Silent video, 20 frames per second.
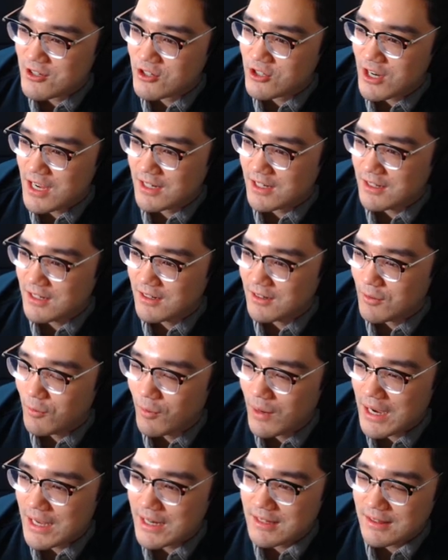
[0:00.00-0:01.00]
Shannon.
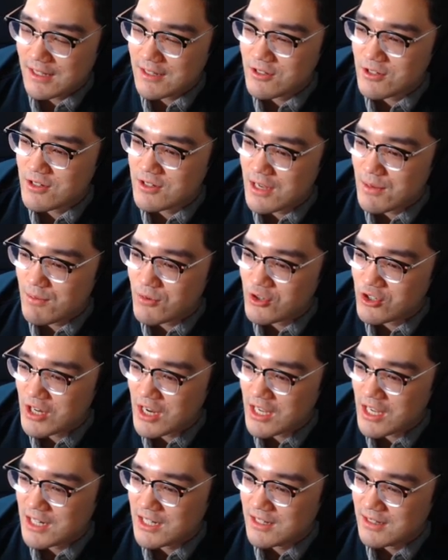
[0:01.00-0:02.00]
Why did they just name her
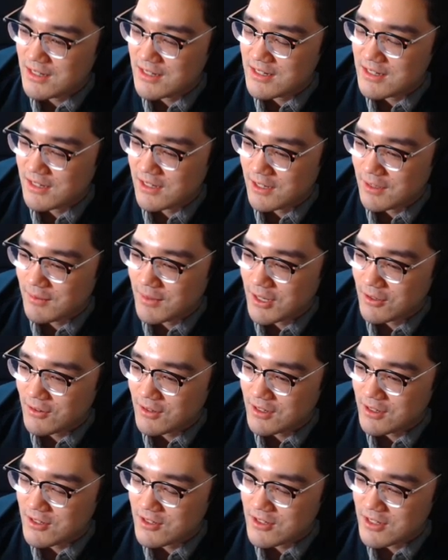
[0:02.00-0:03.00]
Shannon in this game? I don't
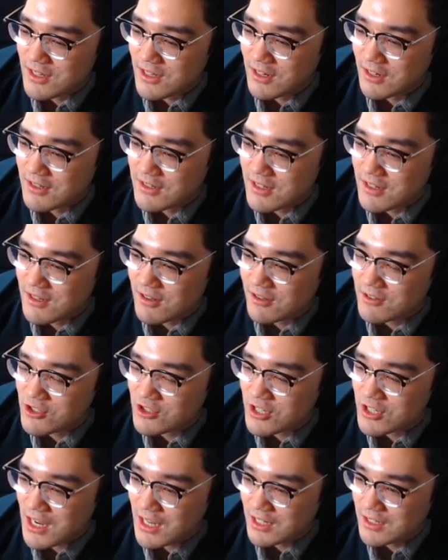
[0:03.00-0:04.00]
understand, because they call her
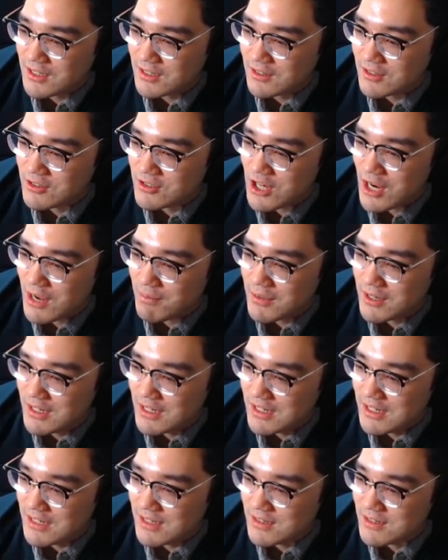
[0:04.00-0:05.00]
Shannon in the
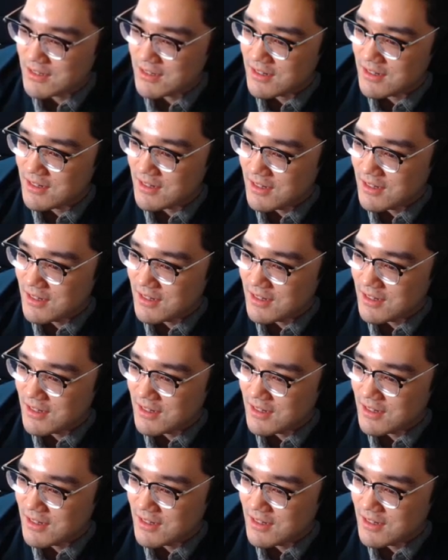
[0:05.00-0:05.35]
Japanese.